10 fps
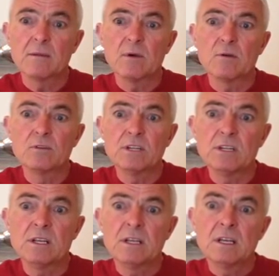
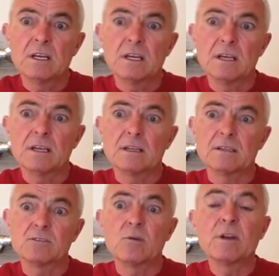only
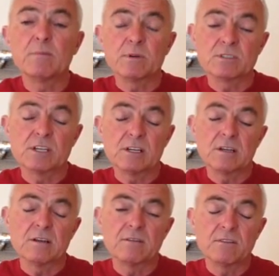20%
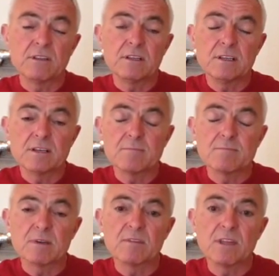of
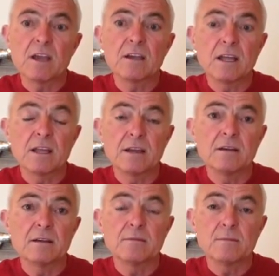the
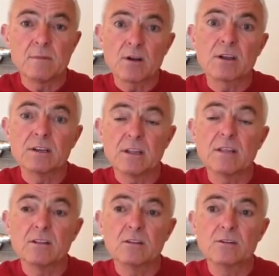online market
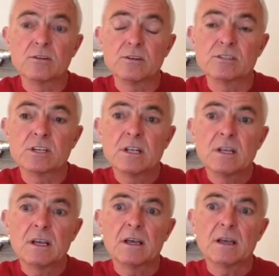and the learners
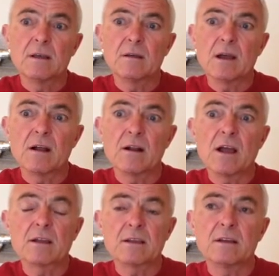
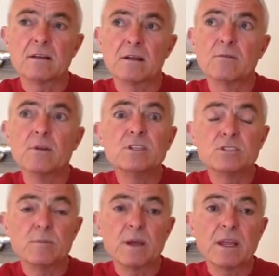are
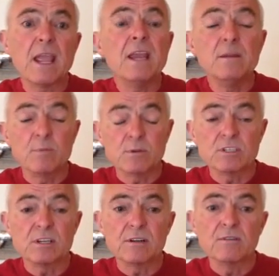reached by
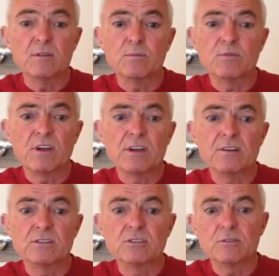80% of the
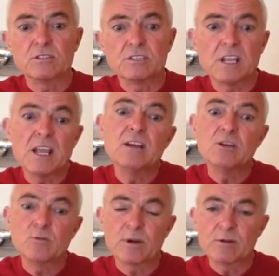providers. So it's the
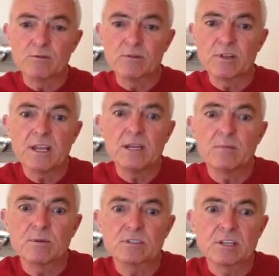80-20 rule.
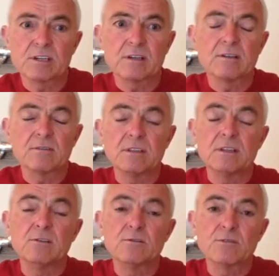80% of the
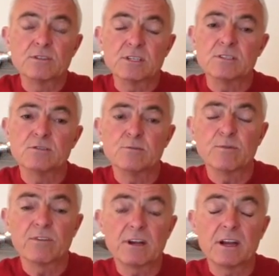universities who
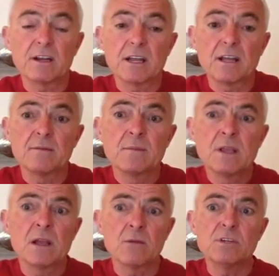provide online
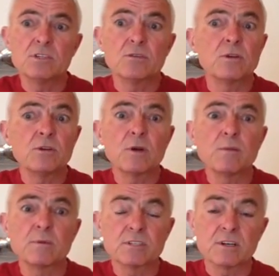are reaching only
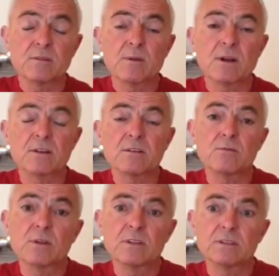20% of the market, the
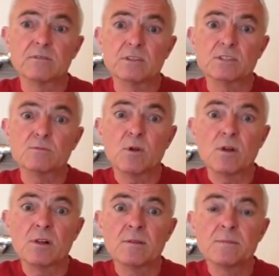relatively
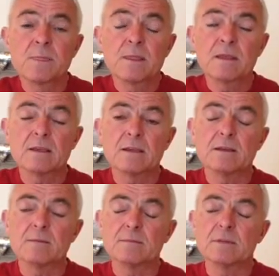small
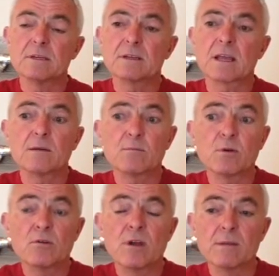kind of
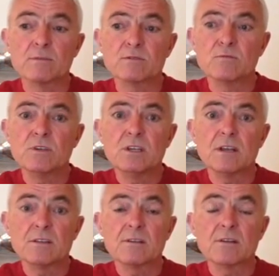programs. We,
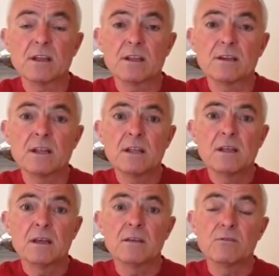on the other hand,
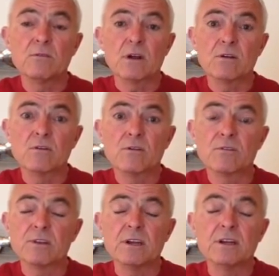through our
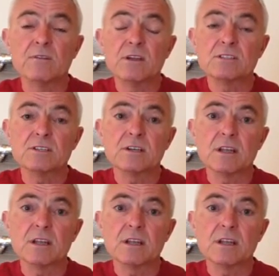growth and innovation,